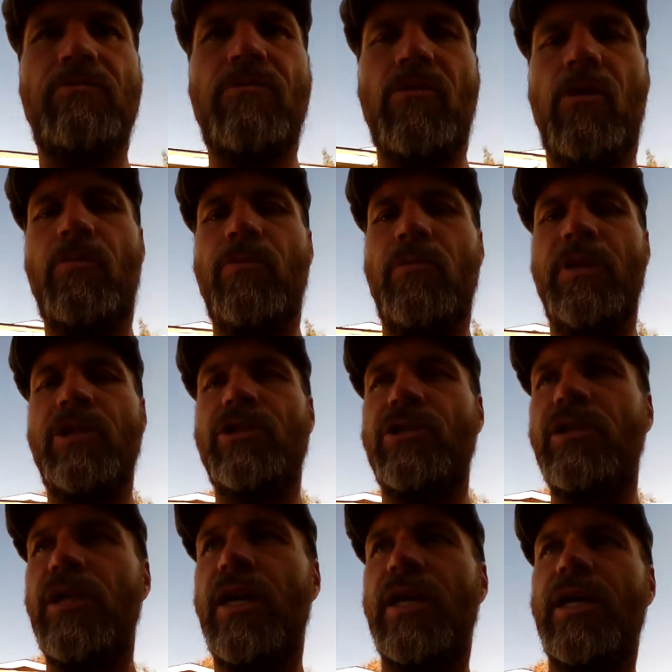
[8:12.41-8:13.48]
or
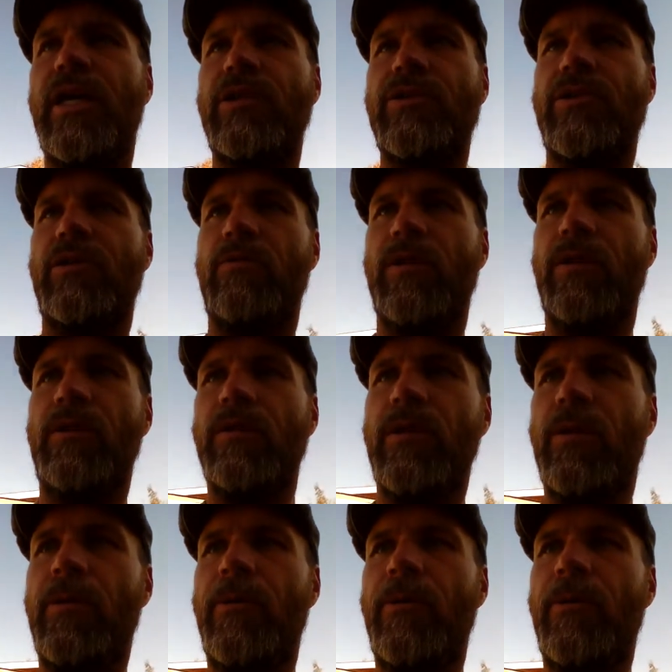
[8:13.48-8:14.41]
permission and against their will,